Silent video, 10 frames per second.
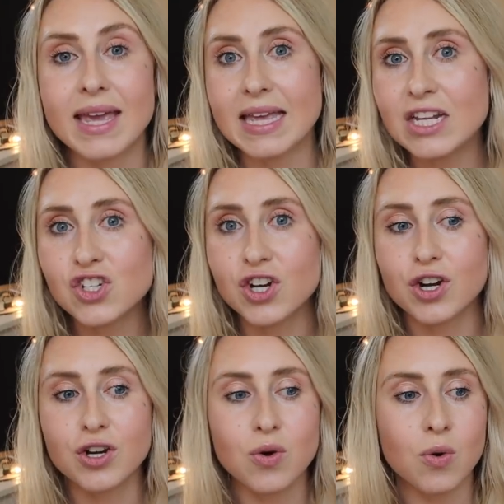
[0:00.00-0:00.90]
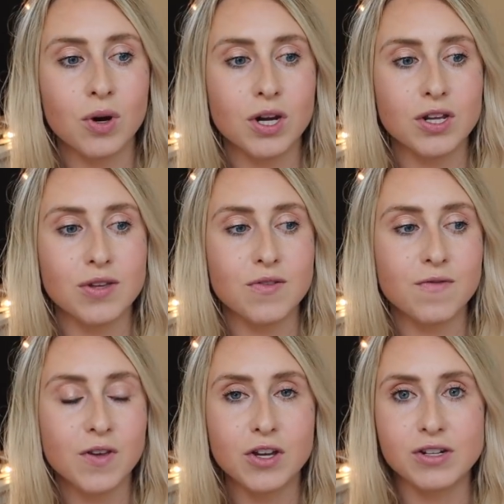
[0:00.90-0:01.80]
get injured or you
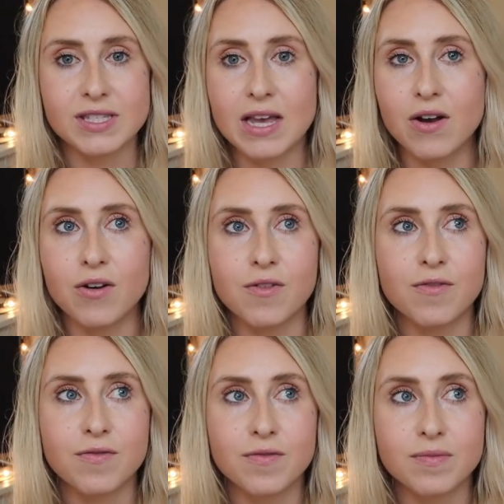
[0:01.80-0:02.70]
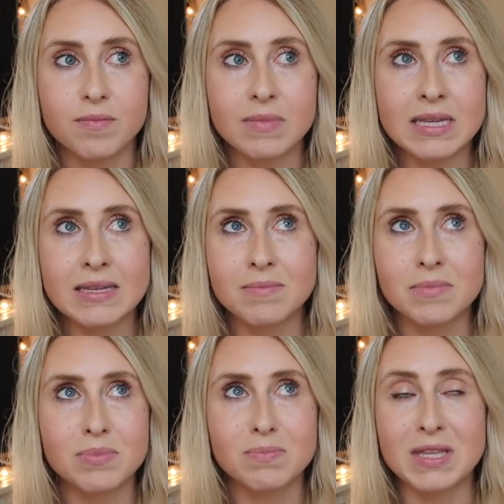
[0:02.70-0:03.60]
feel yourself
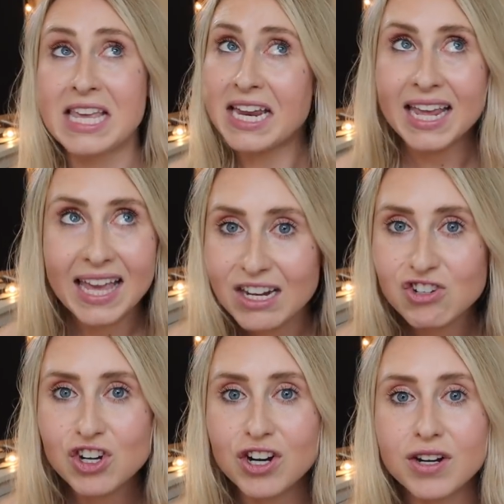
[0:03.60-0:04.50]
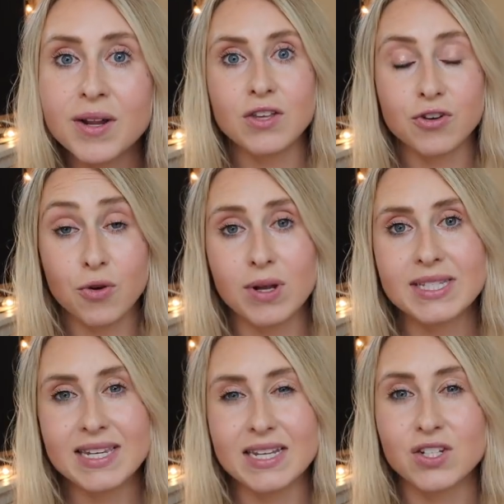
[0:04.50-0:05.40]
getting injured, you're going
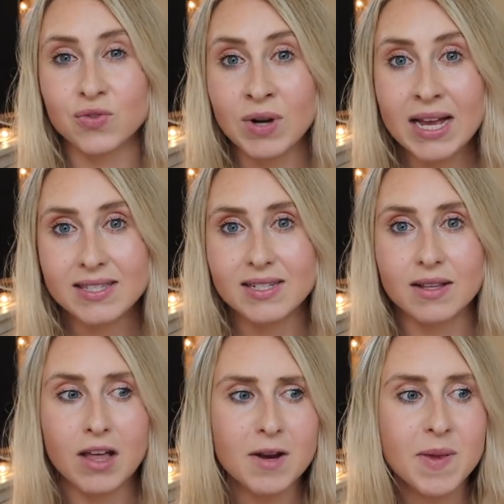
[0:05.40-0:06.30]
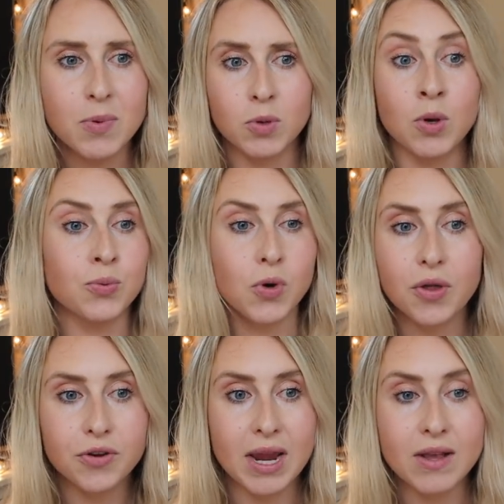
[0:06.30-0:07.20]
to need to rest. A lot of people will
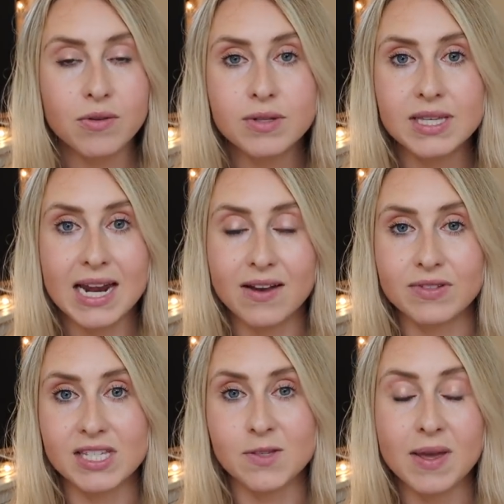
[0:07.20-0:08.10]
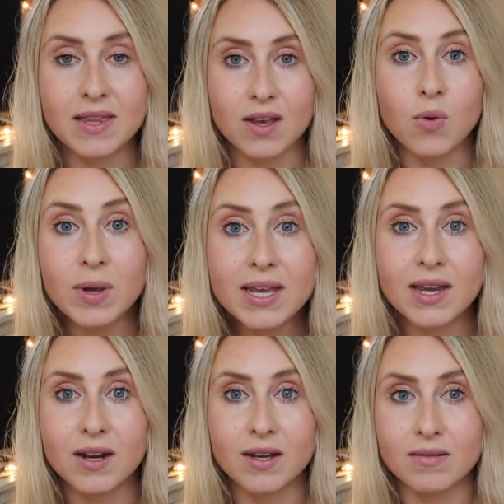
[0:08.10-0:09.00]
roll their ankles and have to spend like a week
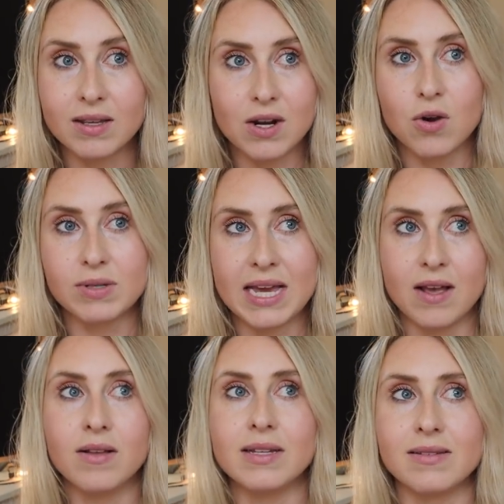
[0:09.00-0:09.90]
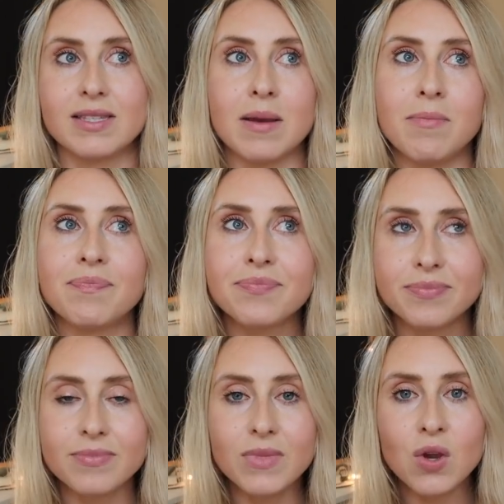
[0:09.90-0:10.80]
in a in a hotel in some
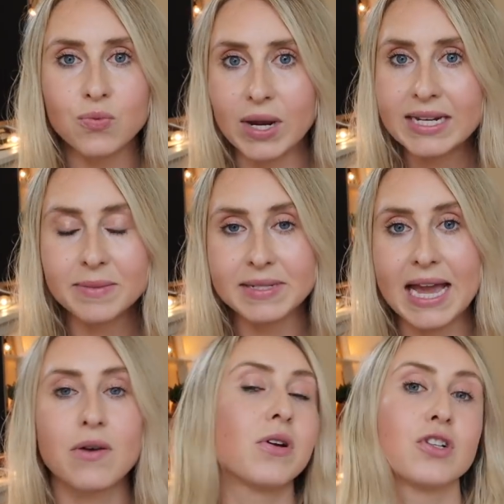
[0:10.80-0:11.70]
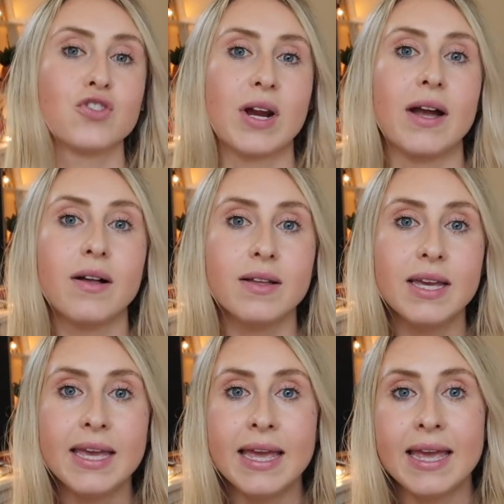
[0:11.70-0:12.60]
random town on trail
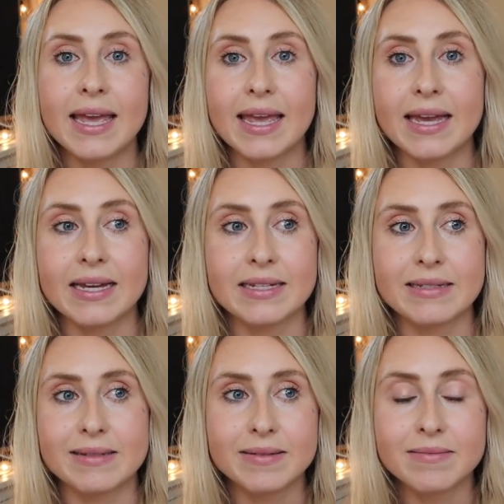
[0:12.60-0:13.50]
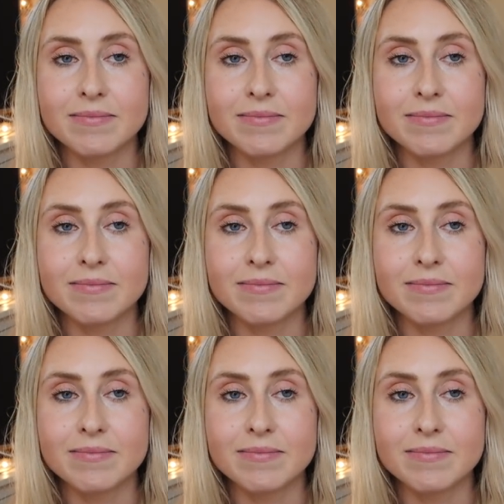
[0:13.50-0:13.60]
and